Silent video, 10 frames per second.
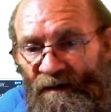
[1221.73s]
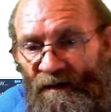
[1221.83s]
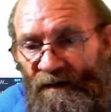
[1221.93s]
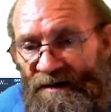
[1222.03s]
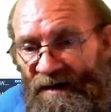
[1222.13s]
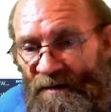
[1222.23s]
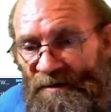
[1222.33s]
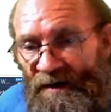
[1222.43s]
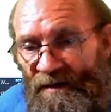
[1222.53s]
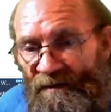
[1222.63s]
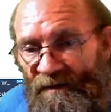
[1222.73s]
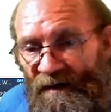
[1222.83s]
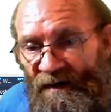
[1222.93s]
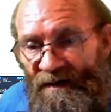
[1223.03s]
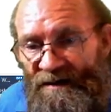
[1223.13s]
description,
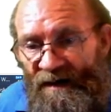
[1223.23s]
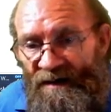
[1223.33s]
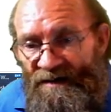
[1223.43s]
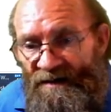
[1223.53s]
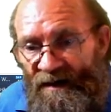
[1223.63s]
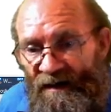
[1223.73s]
in this case